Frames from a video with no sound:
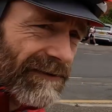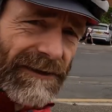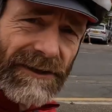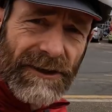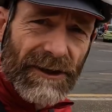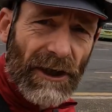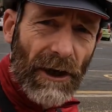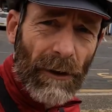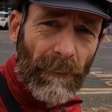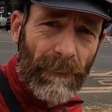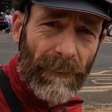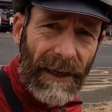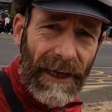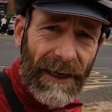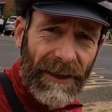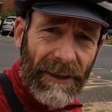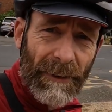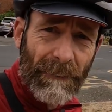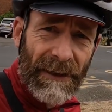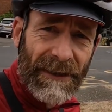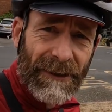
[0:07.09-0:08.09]
fish shop
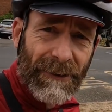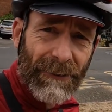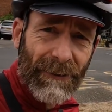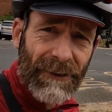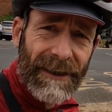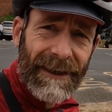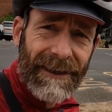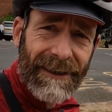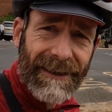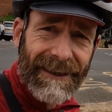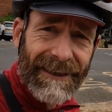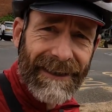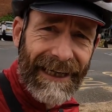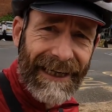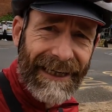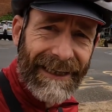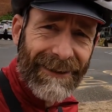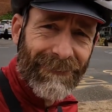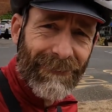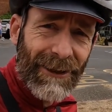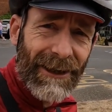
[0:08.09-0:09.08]
and the bakery,
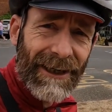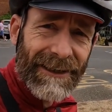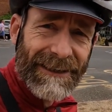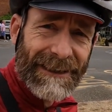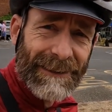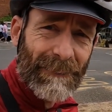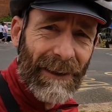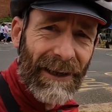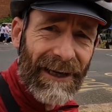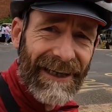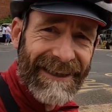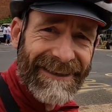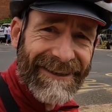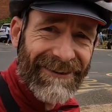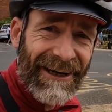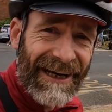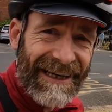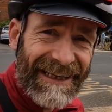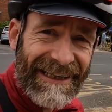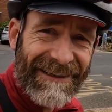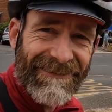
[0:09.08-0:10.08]
getting our
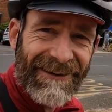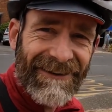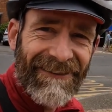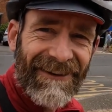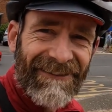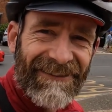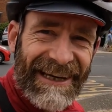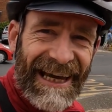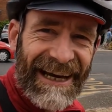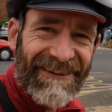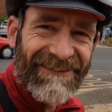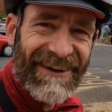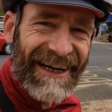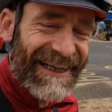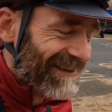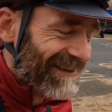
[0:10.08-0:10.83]
supplies ready for when we get